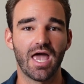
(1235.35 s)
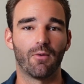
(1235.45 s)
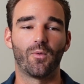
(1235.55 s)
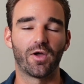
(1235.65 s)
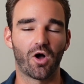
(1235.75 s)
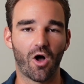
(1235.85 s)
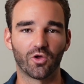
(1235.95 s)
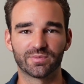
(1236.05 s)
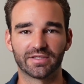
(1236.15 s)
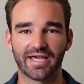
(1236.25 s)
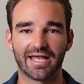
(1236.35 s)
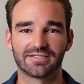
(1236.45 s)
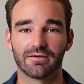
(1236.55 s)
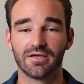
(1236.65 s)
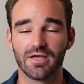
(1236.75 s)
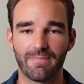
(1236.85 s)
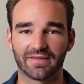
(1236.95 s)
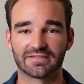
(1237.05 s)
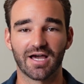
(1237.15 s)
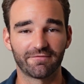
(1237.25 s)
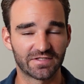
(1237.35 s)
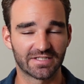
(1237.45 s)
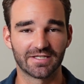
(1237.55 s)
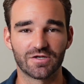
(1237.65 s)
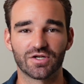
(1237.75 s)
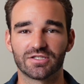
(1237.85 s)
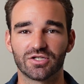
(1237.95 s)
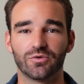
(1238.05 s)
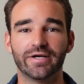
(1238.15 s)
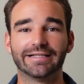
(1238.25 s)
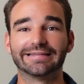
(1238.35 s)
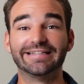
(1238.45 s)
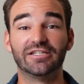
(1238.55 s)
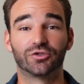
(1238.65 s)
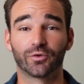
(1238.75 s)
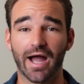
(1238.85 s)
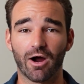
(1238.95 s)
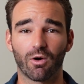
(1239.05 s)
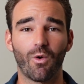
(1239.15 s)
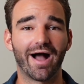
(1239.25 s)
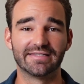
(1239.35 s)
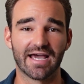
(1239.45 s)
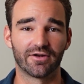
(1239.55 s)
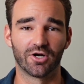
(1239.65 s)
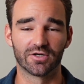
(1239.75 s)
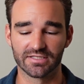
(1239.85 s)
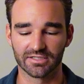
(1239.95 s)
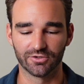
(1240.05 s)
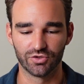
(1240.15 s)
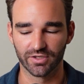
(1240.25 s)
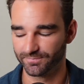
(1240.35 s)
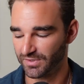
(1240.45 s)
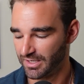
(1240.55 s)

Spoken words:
and when we ultimately had to make the toughest decision to lead through our wind down and our dissolution.